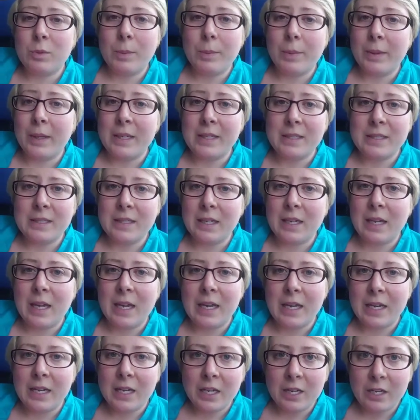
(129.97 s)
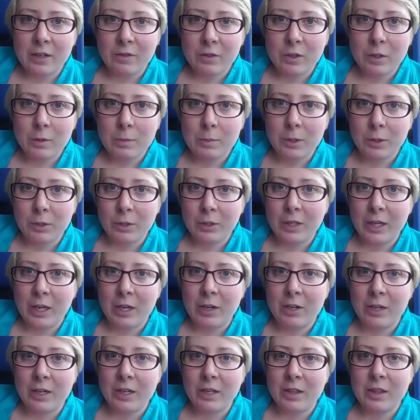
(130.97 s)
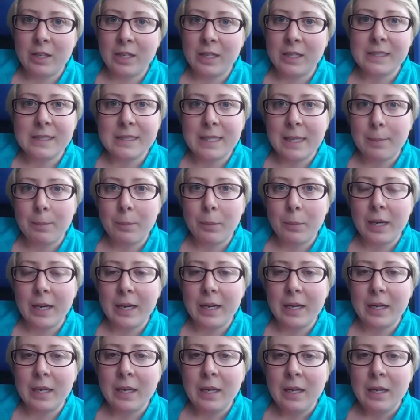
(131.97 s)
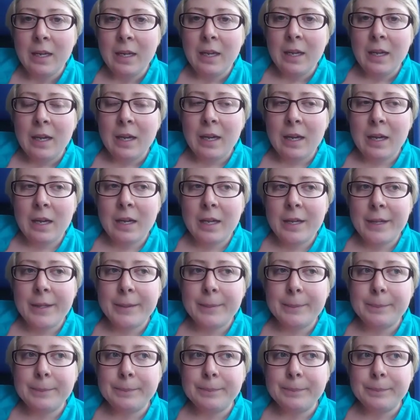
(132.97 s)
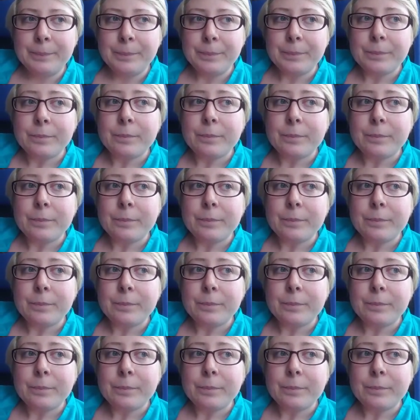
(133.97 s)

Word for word: replacing any kind of communal area things that break. Um,